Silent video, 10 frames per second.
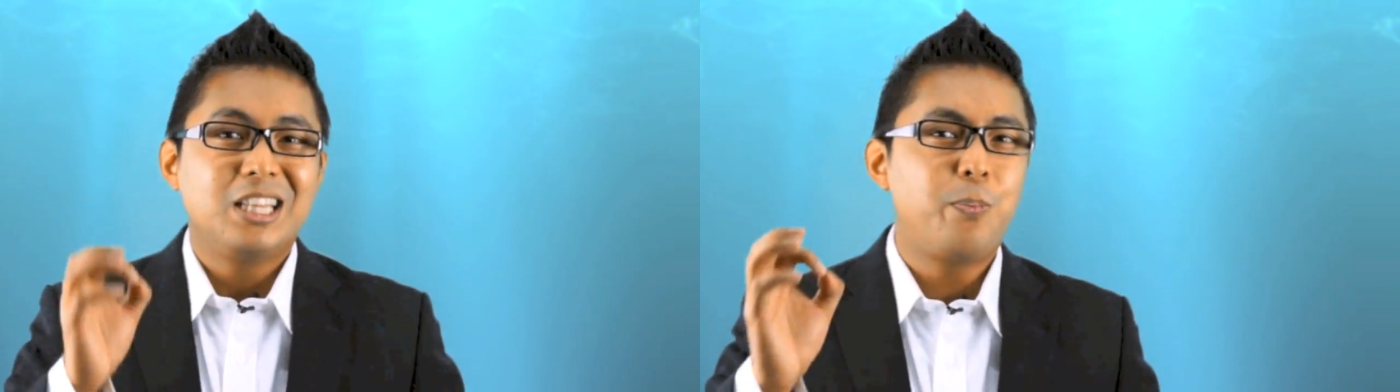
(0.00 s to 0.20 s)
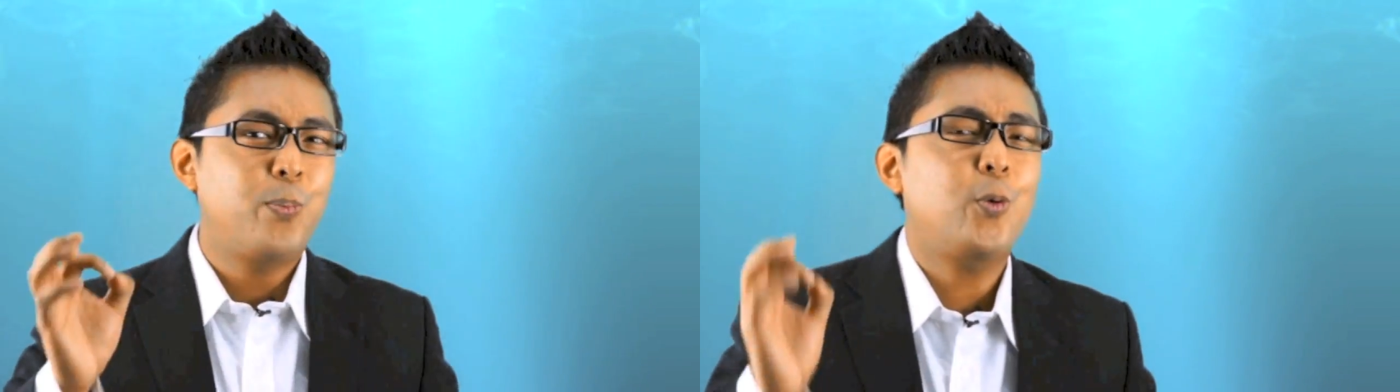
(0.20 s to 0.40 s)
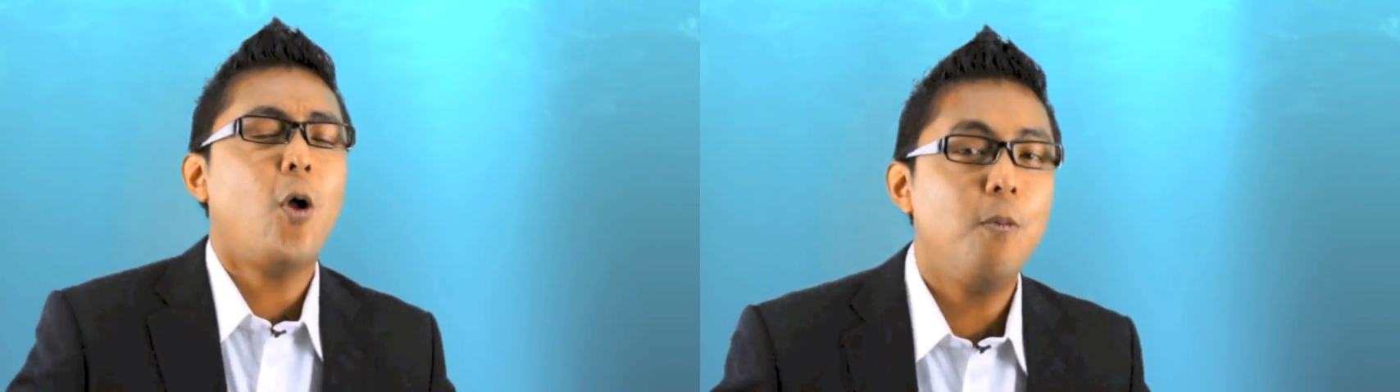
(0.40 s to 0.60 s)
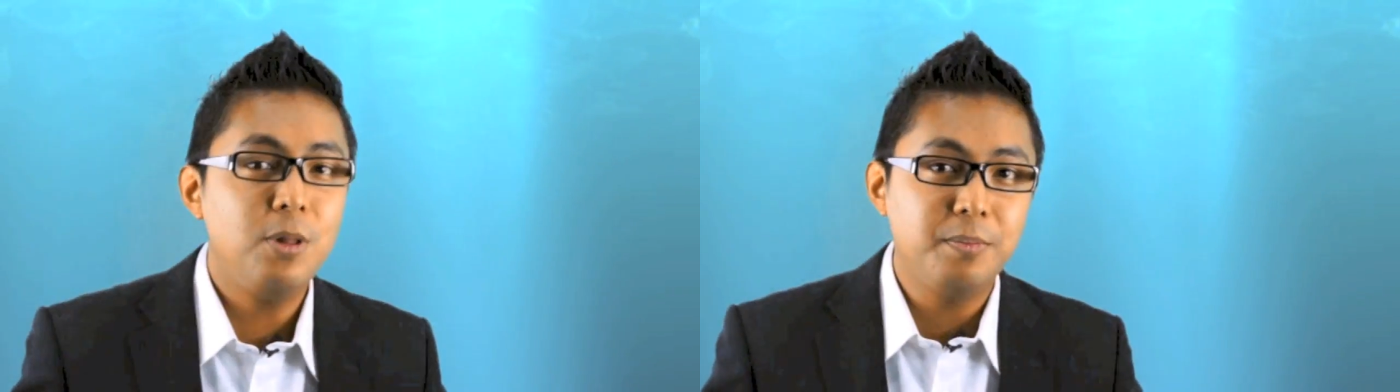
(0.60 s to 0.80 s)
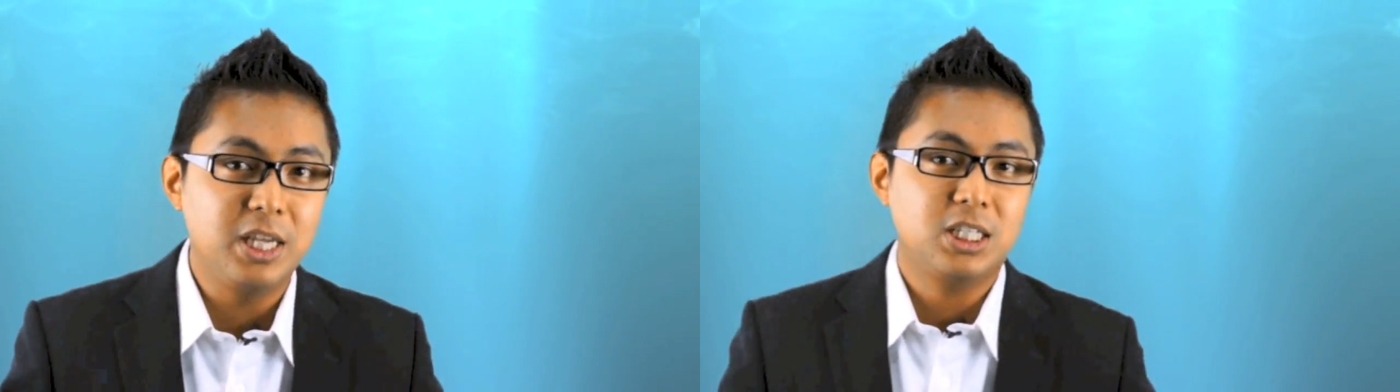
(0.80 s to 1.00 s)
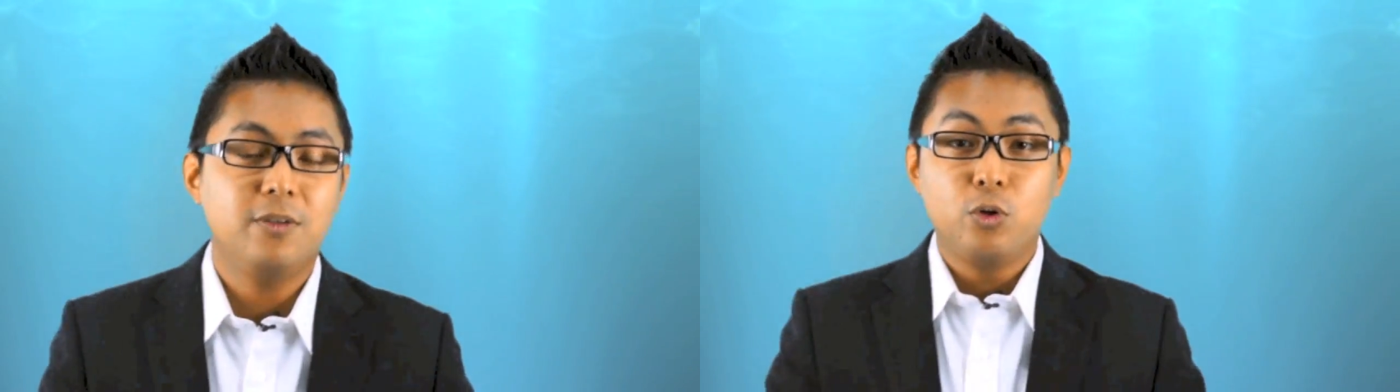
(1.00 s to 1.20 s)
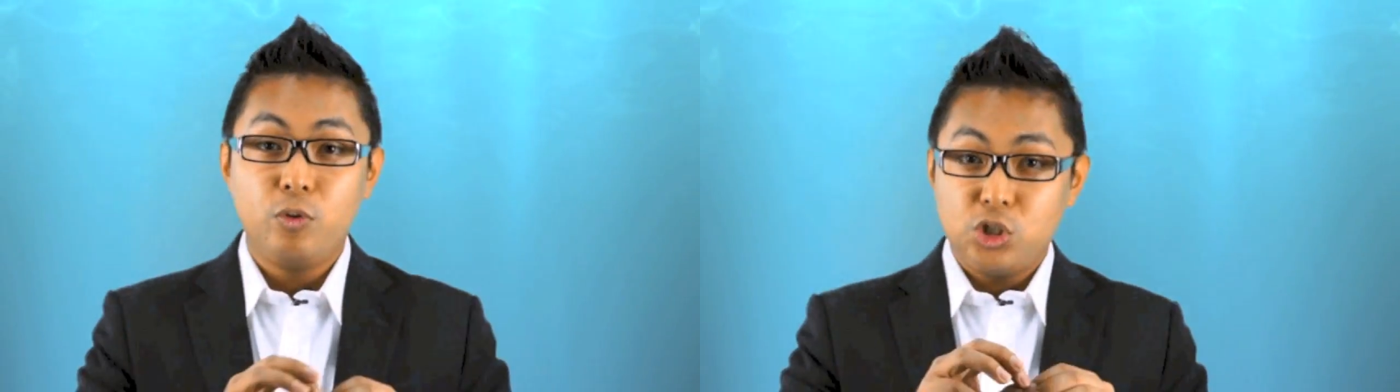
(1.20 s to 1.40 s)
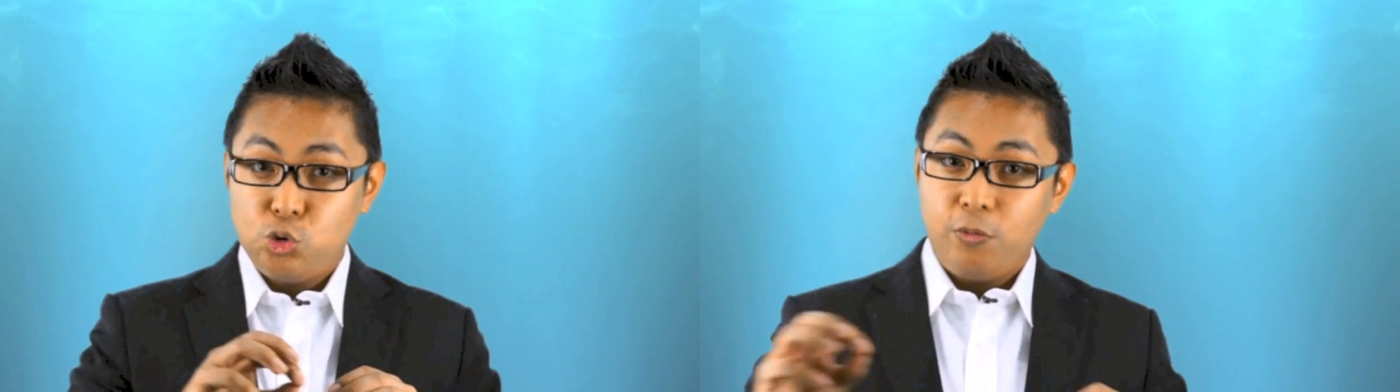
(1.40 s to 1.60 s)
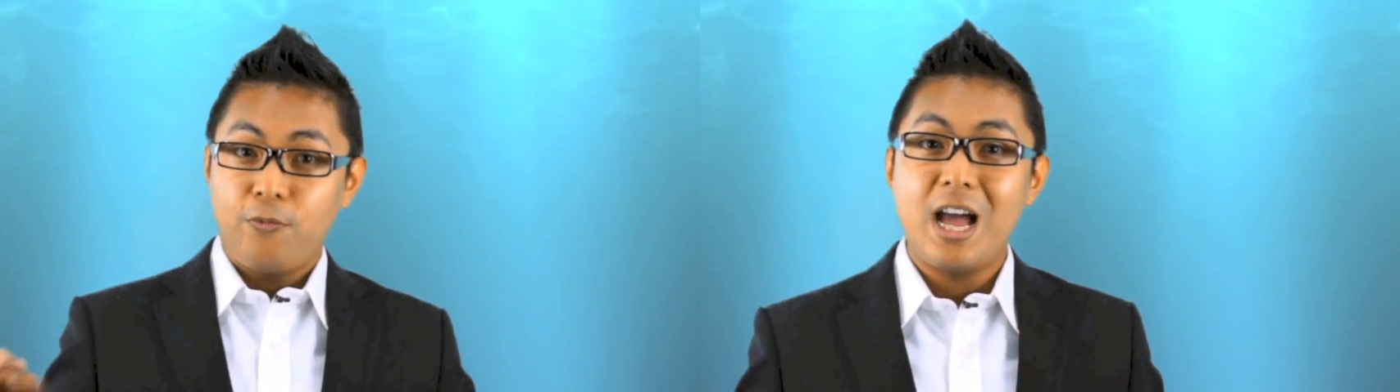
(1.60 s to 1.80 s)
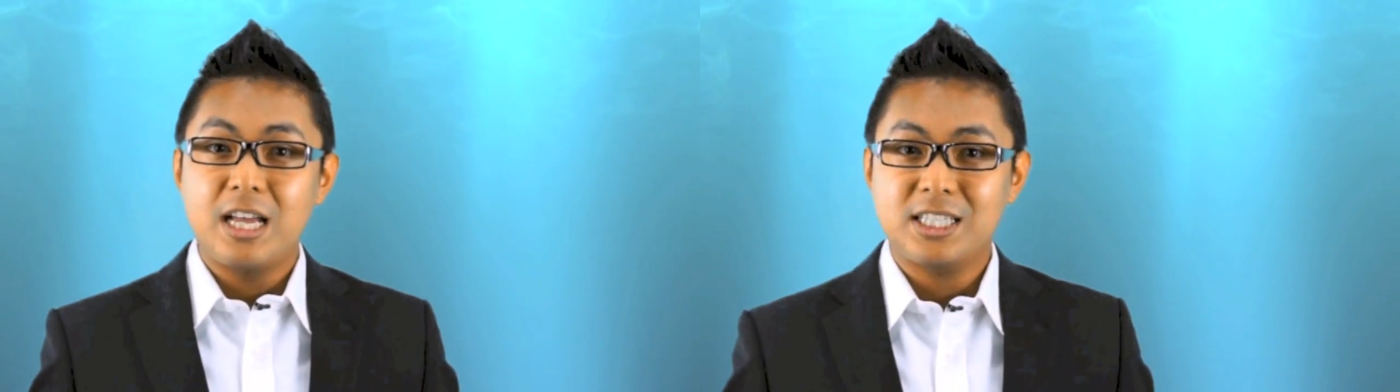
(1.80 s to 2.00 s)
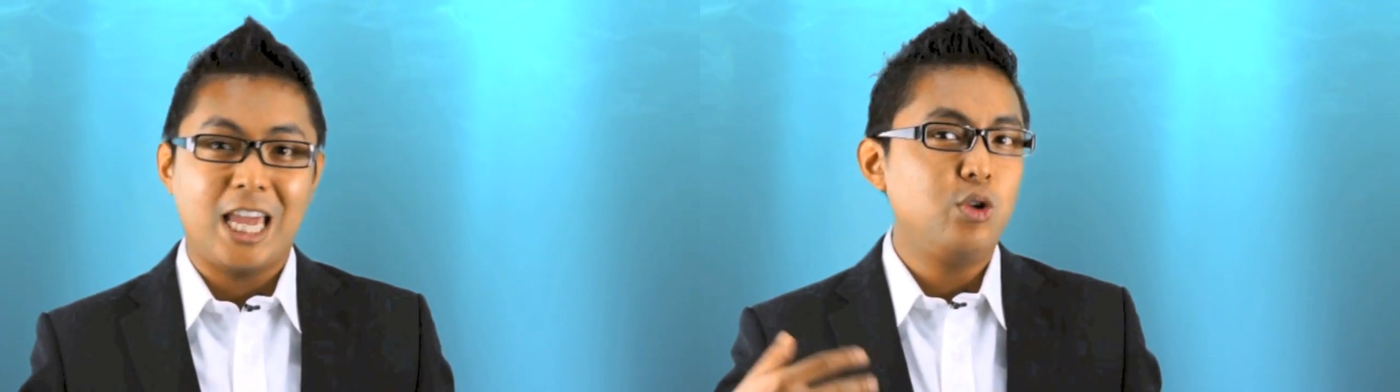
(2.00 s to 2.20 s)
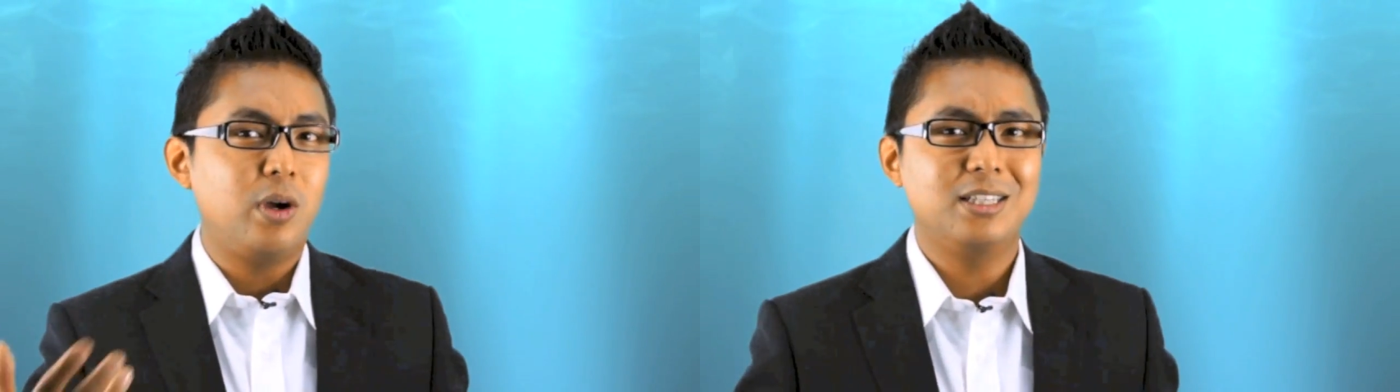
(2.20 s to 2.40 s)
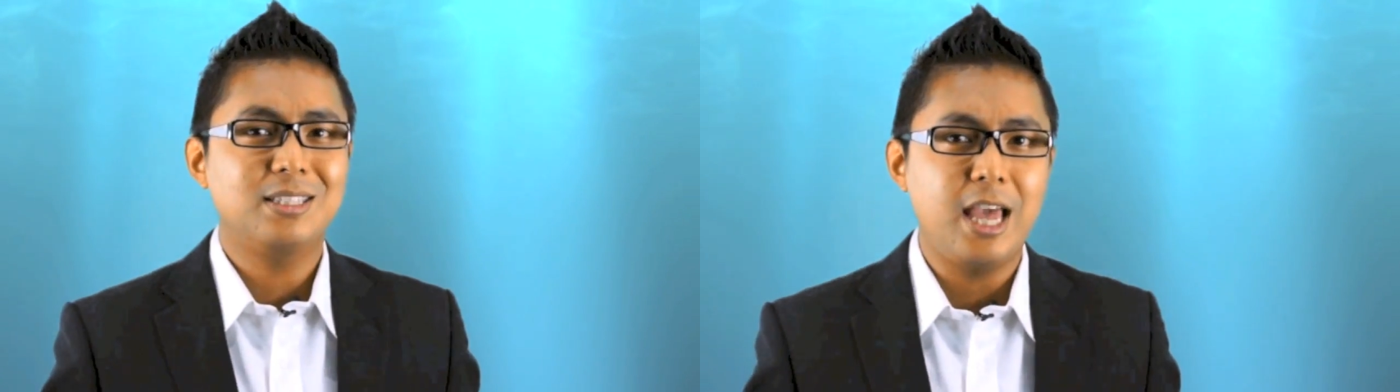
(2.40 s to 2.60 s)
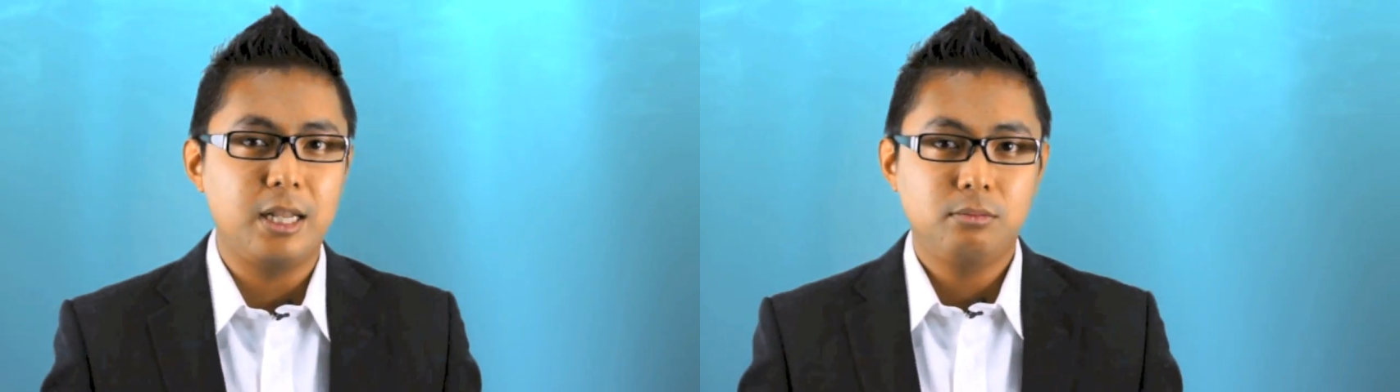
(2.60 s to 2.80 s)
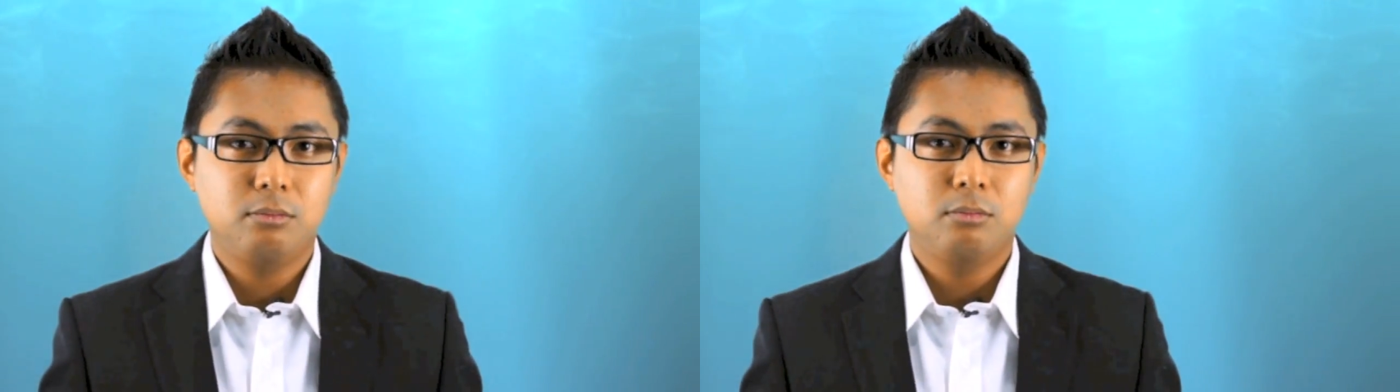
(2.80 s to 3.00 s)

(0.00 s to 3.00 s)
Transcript: The problem is, if you read too fast, can you understand?